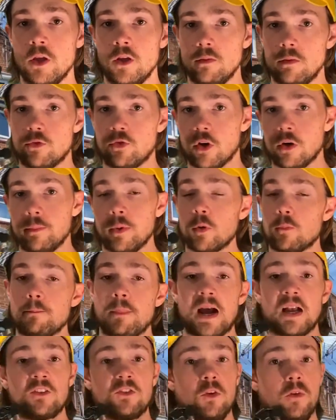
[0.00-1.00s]
We're trying to build
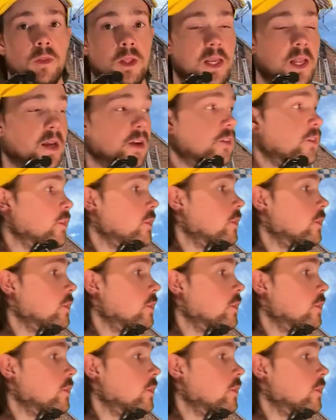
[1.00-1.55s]
mass on the legs.